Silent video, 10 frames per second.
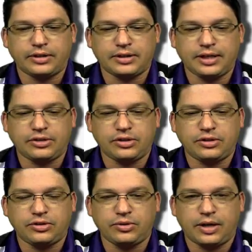to get you
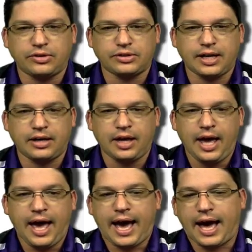to understand
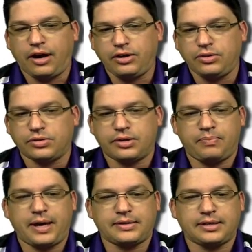how to use the
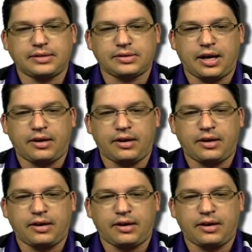basics uh,